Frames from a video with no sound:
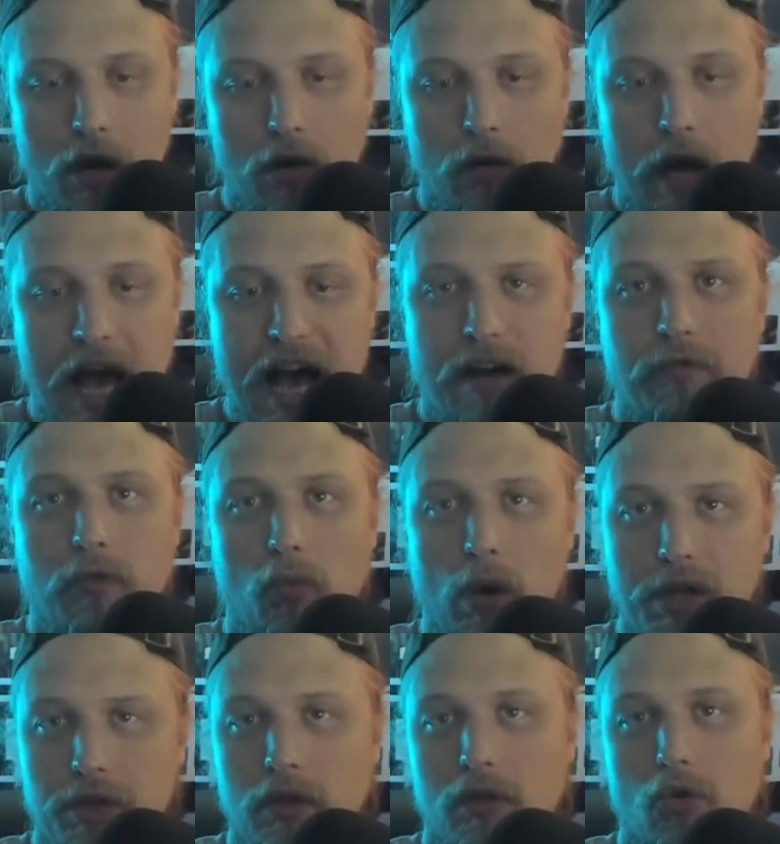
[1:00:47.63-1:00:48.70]
have
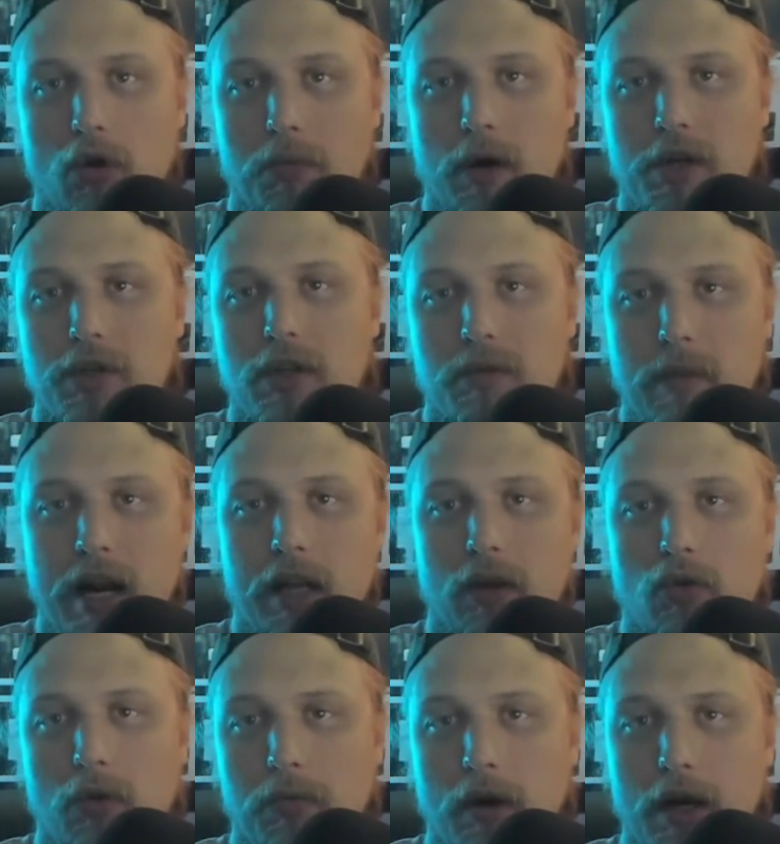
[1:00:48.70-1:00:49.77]
Western corporations, mining
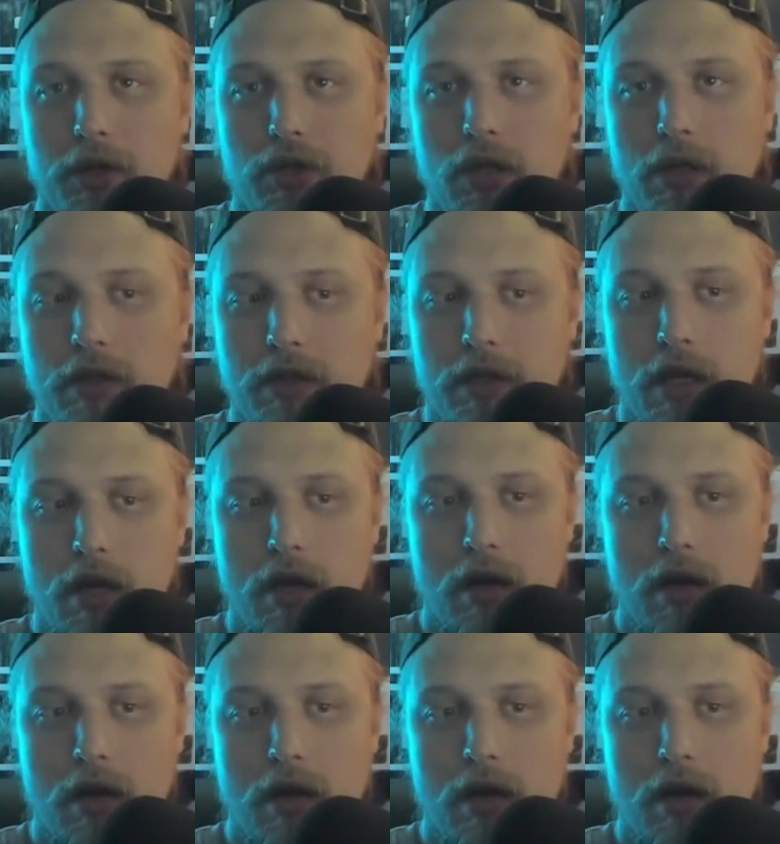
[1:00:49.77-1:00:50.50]
corporations,